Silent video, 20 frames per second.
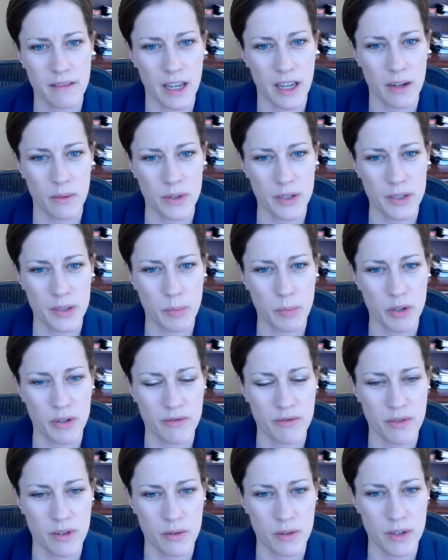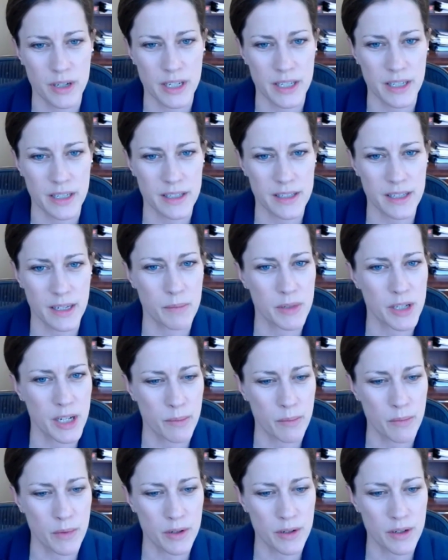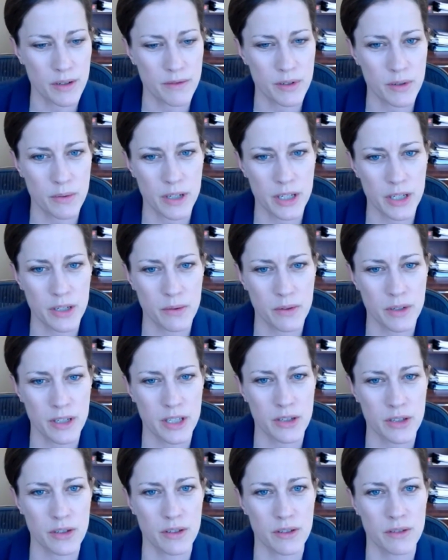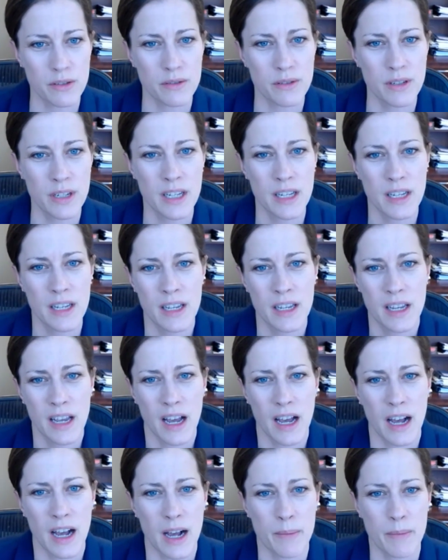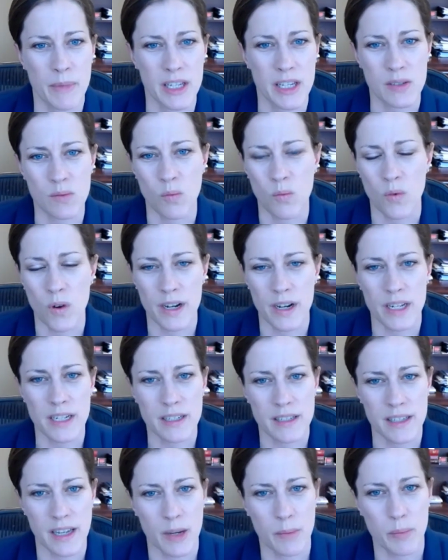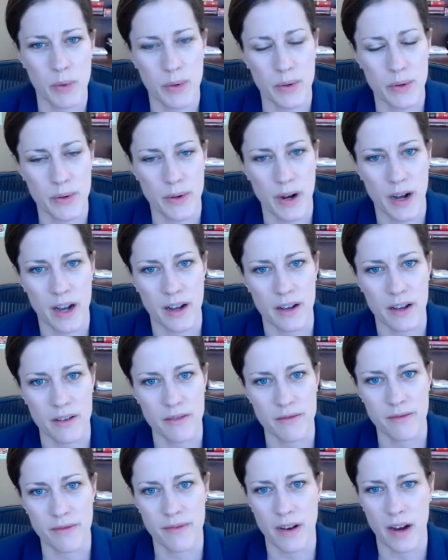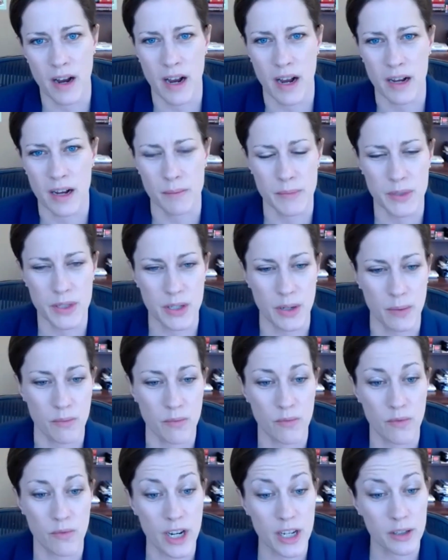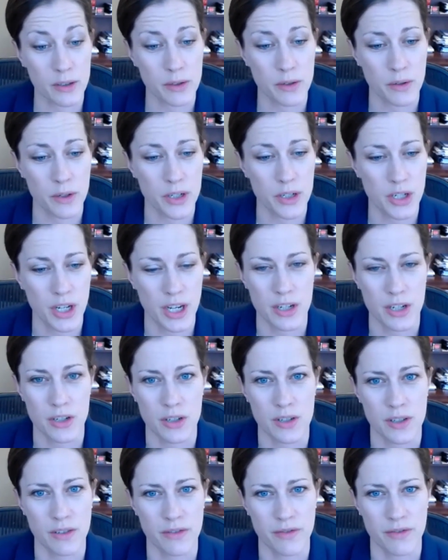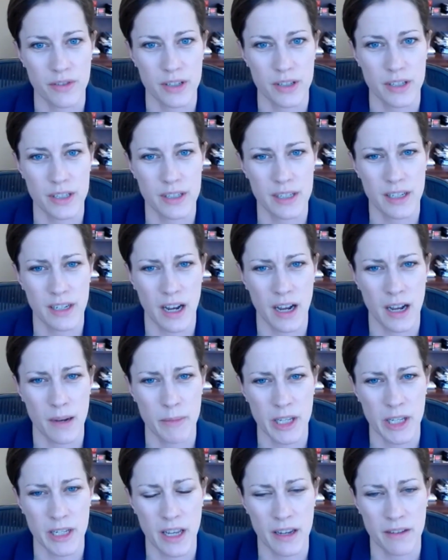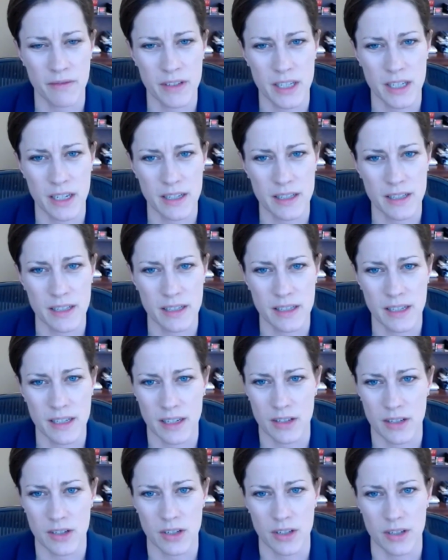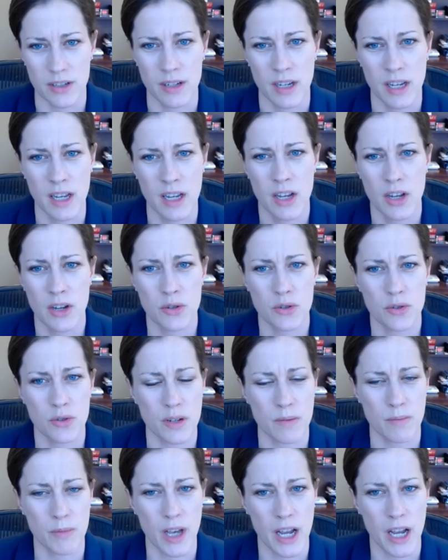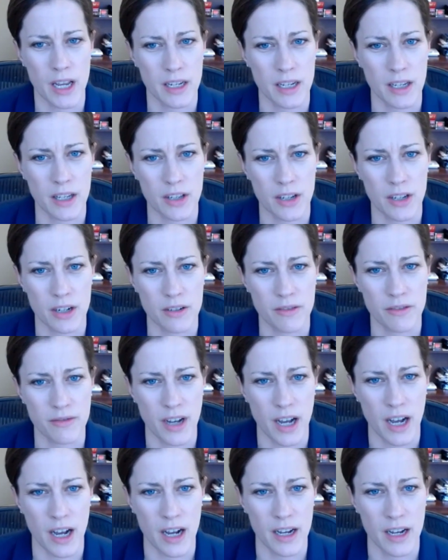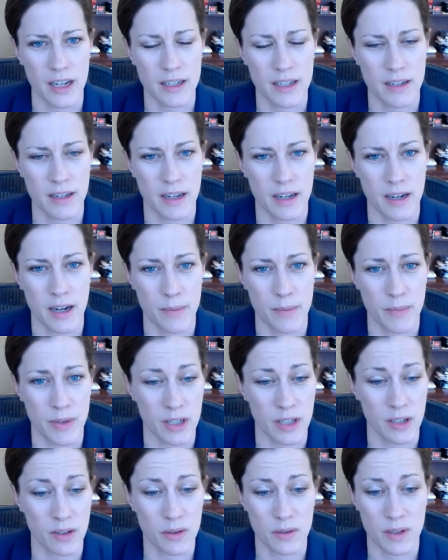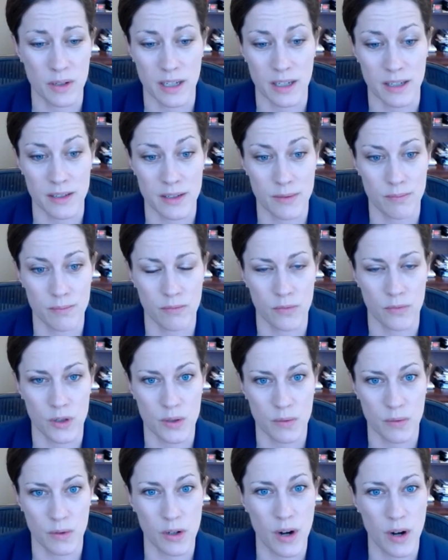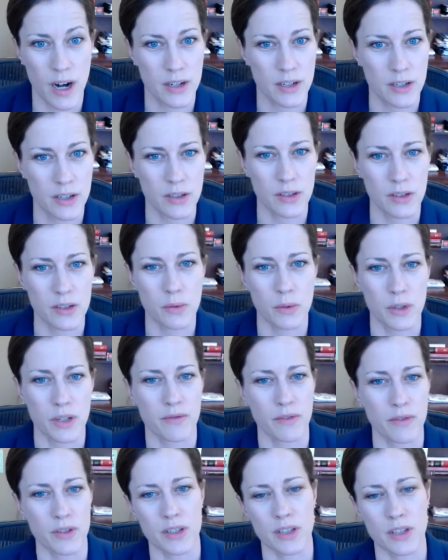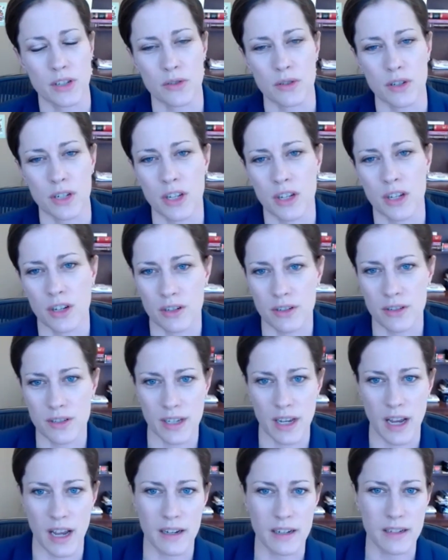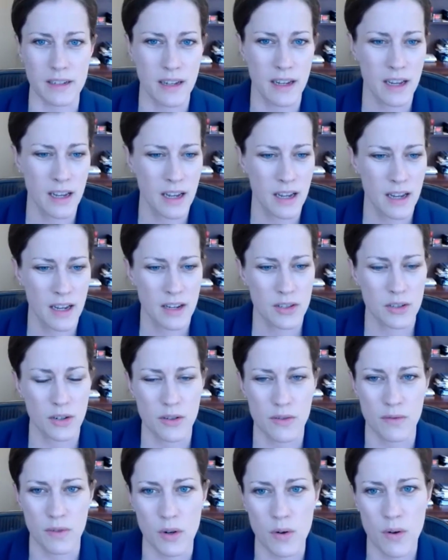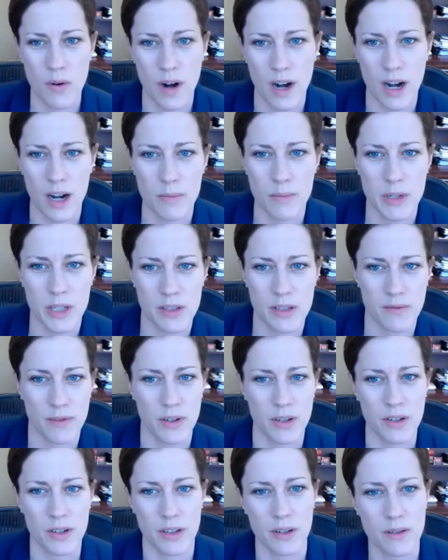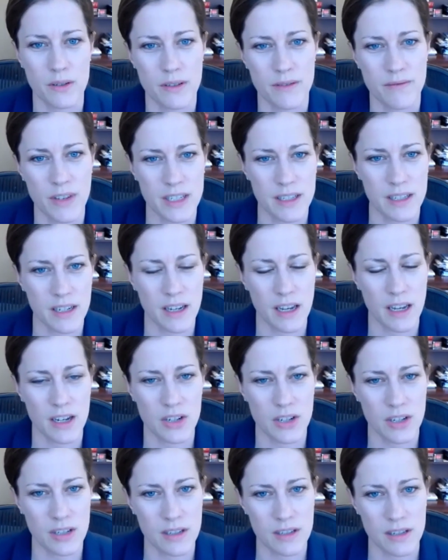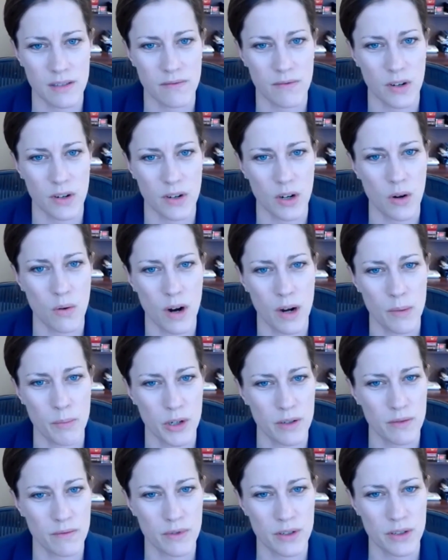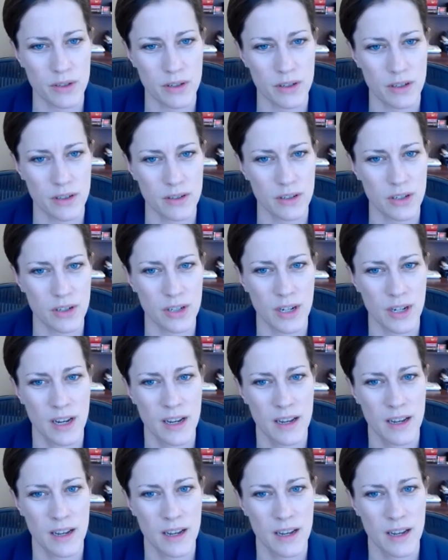that was put forward in September of 2022 is one example of some regulatory changes afoot, and FDA's intent to streamline and clarify, including as was required under the 21st Century Cures Act, certain requirements for clinical investigations and for cooperative research.